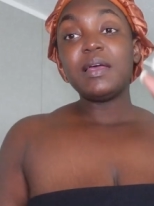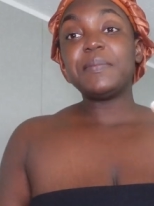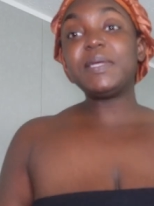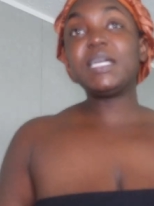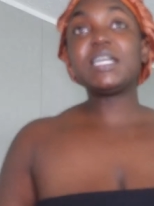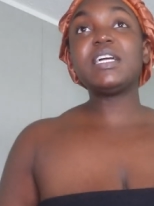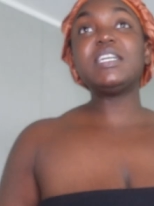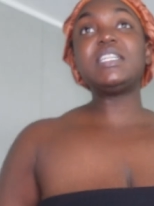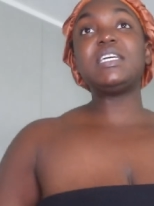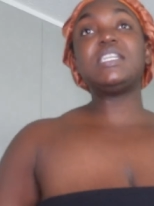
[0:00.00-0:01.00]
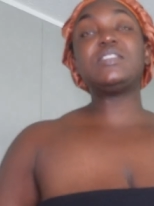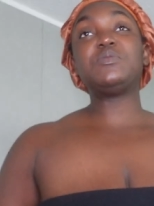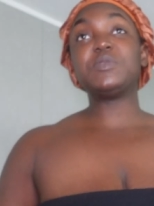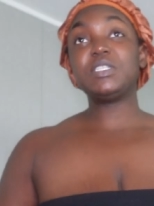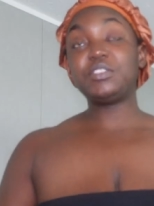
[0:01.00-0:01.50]
But yeah, currently it's
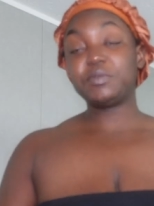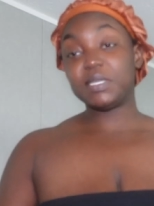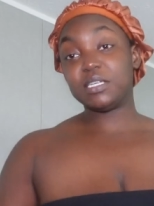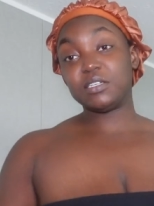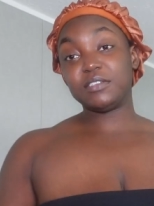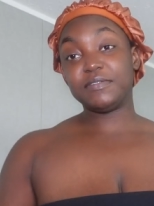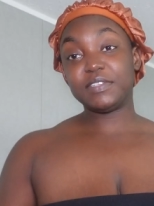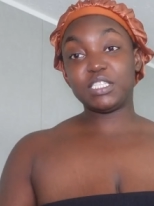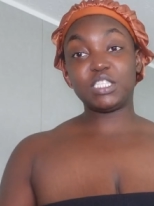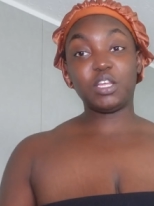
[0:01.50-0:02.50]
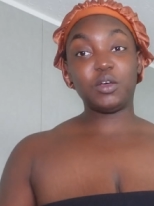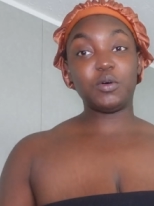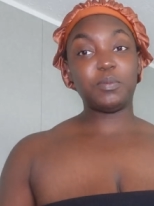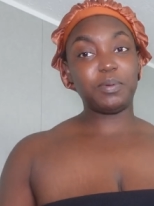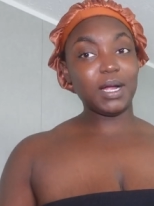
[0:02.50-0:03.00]
112.
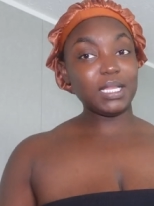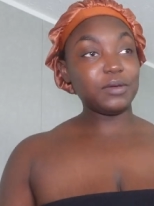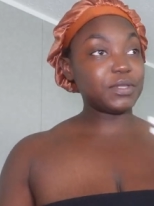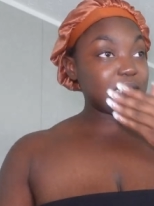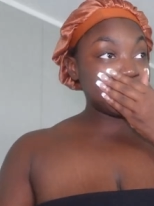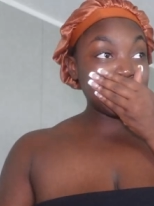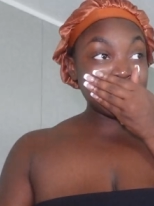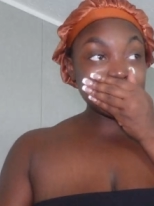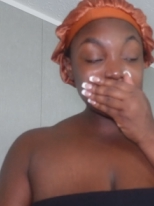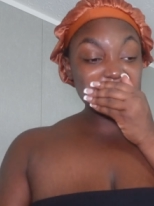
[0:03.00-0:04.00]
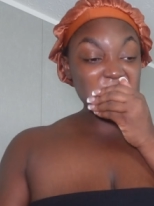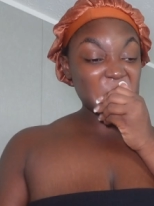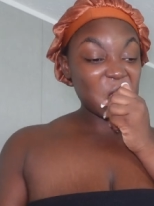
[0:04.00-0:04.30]
So probably within the next